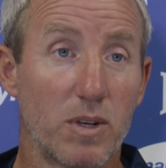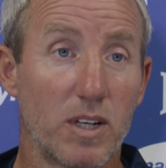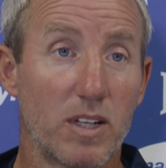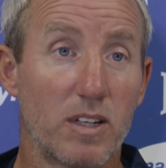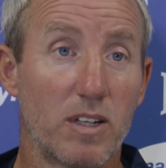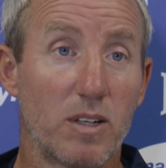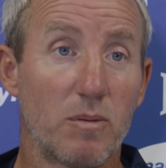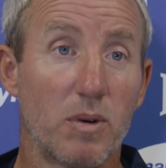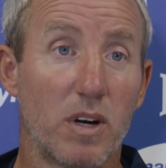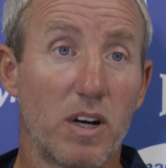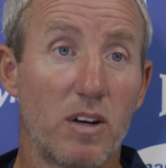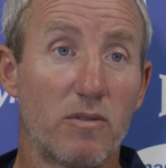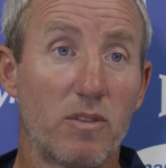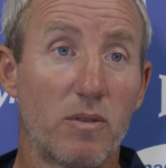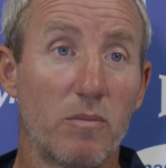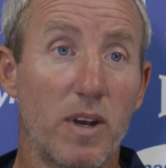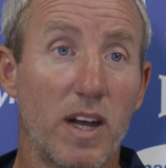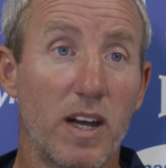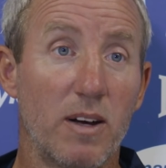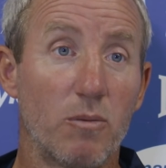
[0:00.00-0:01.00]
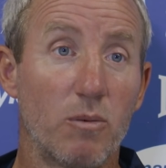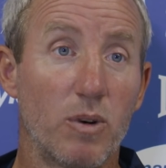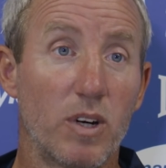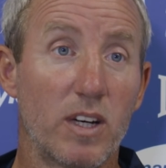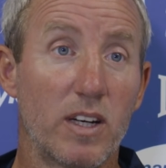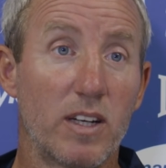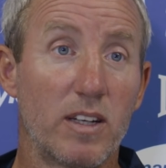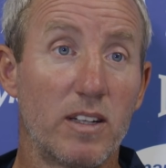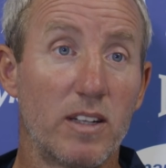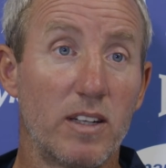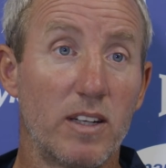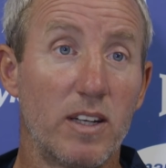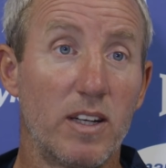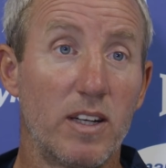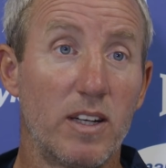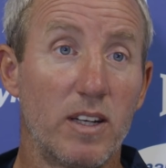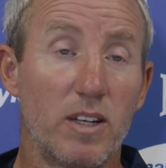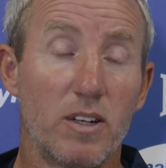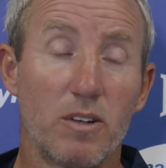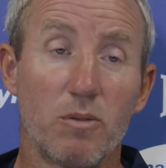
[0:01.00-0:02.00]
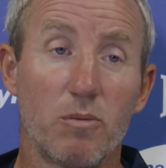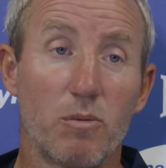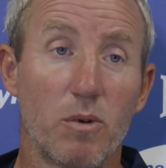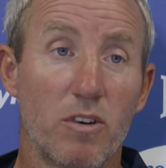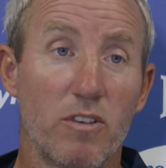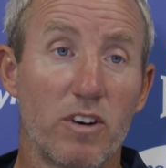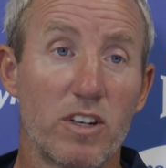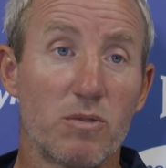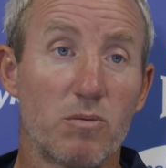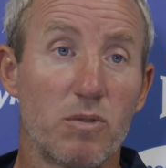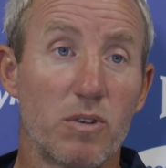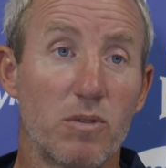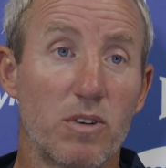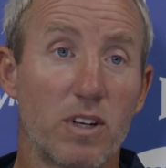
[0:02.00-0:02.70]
but apart from that, we're, we're as we